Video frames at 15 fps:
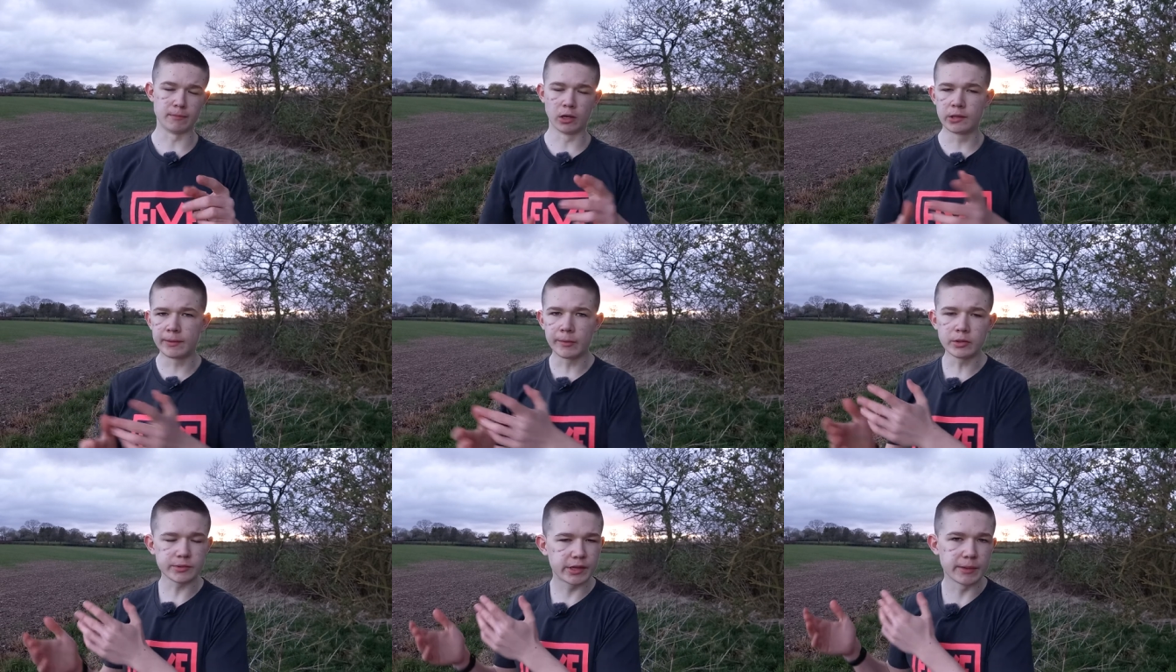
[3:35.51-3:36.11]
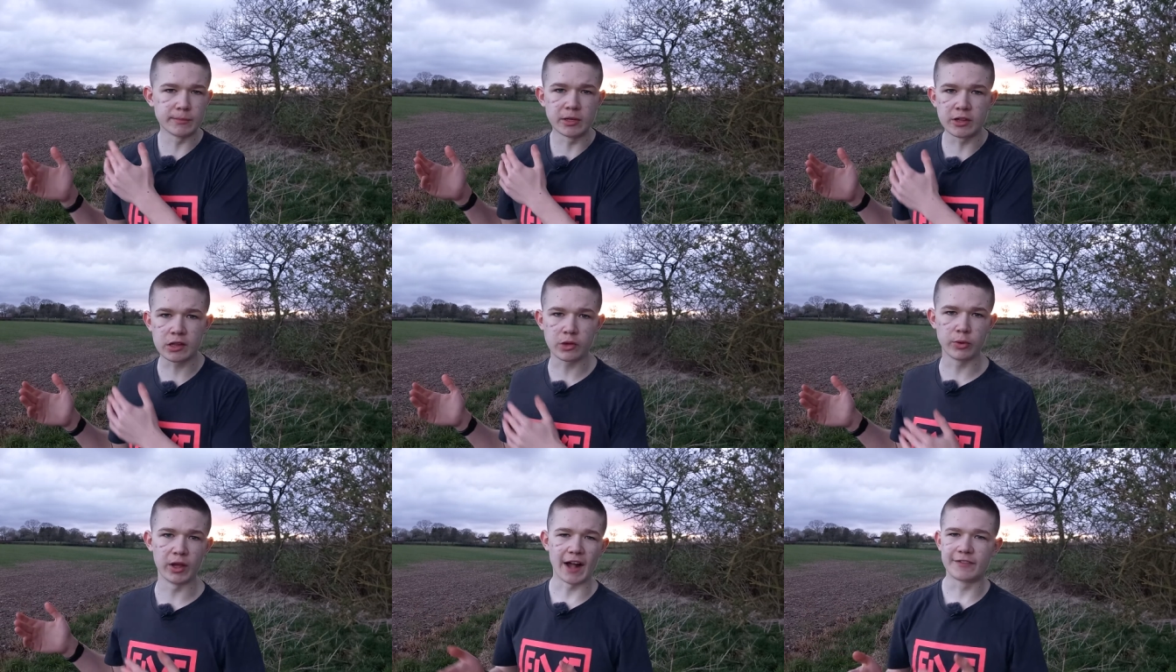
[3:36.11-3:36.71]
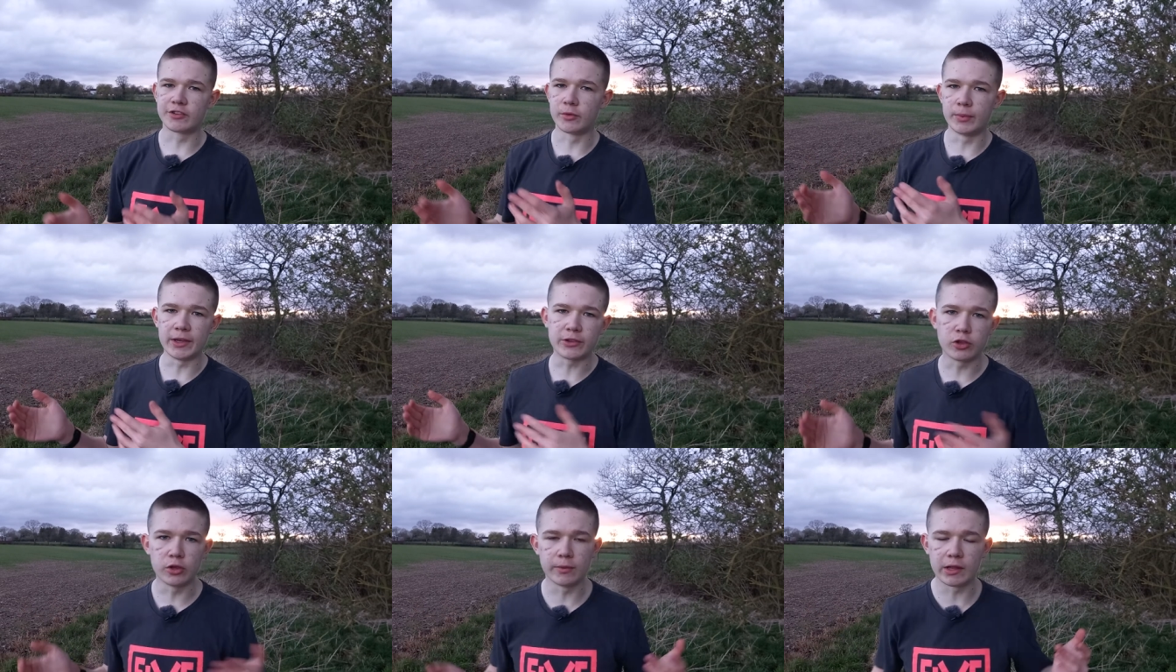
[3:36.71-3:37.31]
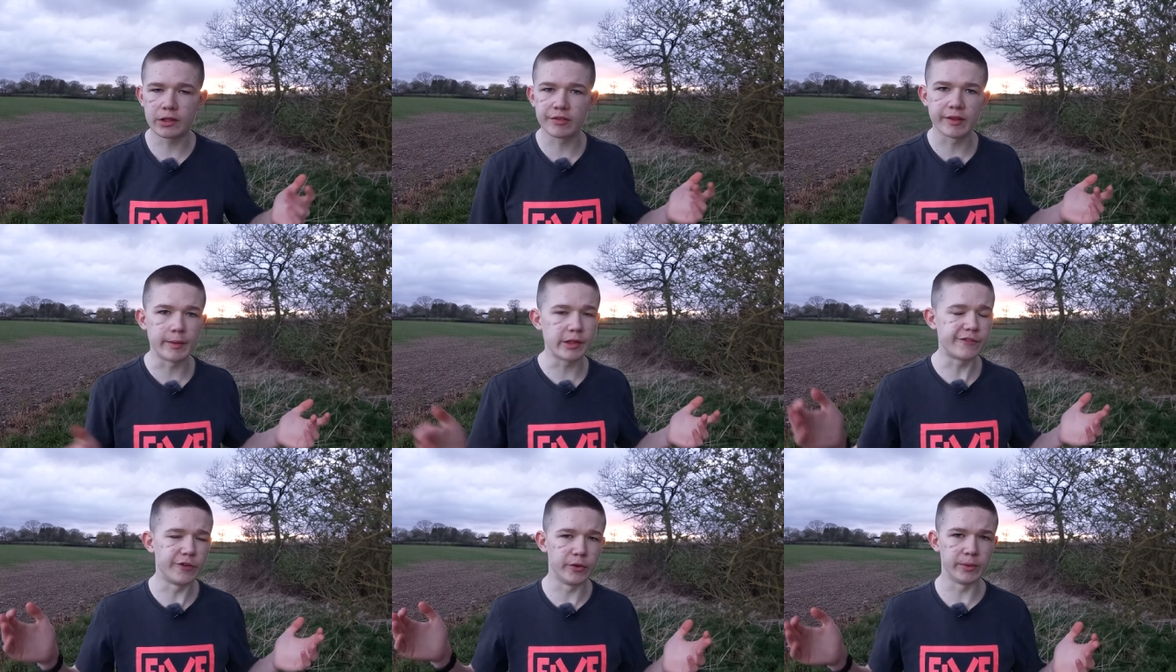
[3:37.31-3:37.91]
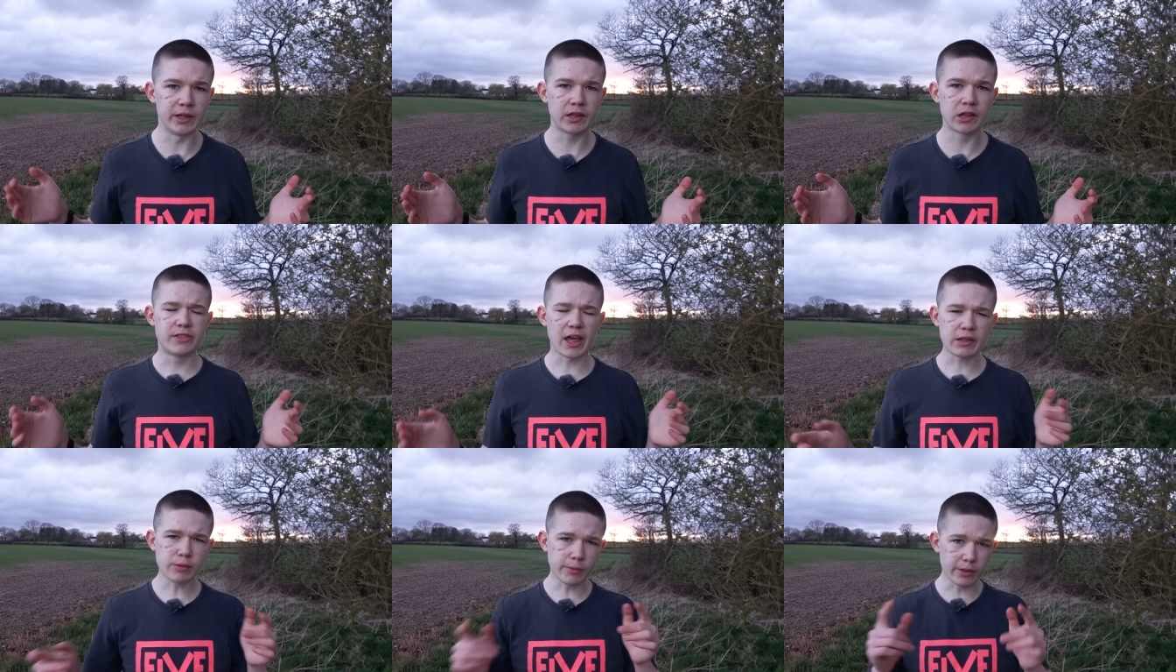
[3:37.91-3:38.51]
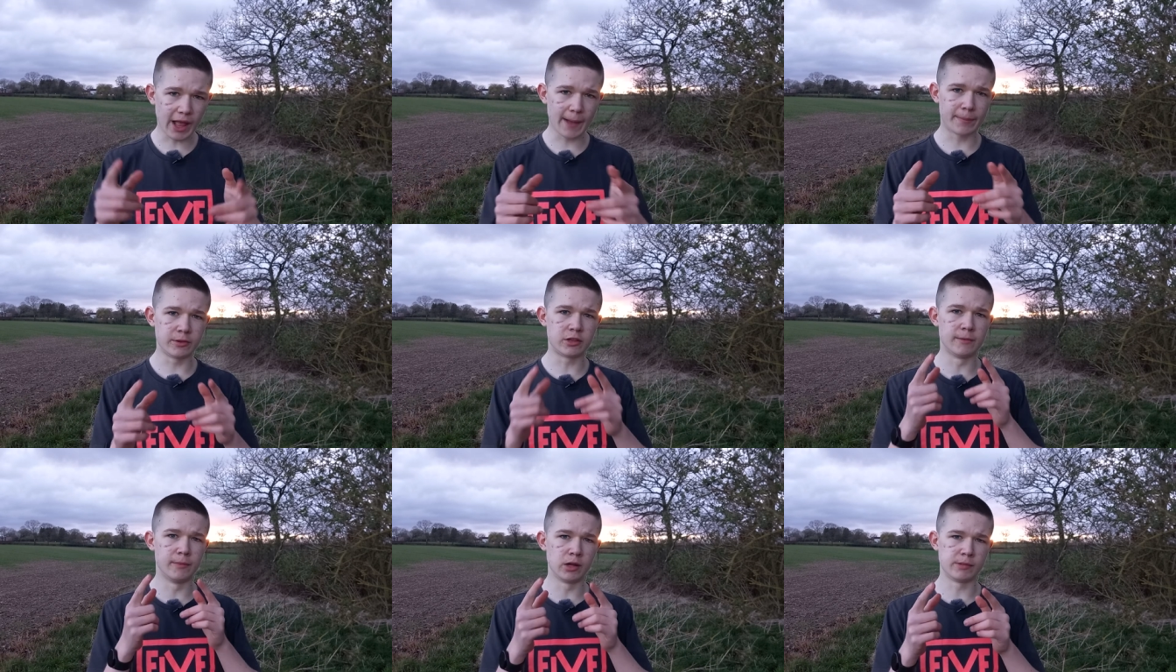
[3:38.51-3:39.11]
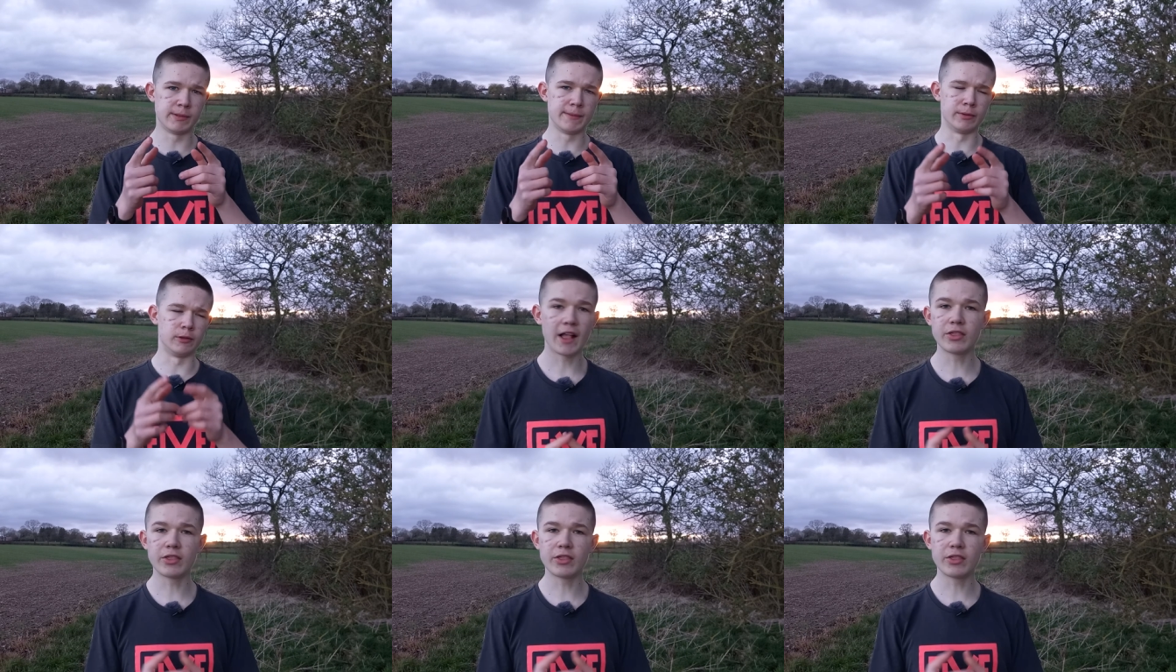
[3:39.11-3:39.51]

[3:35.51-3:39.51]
Most people will simply just quit after a week, two weeks, three weeks, four weeks. That's what will happen to most people.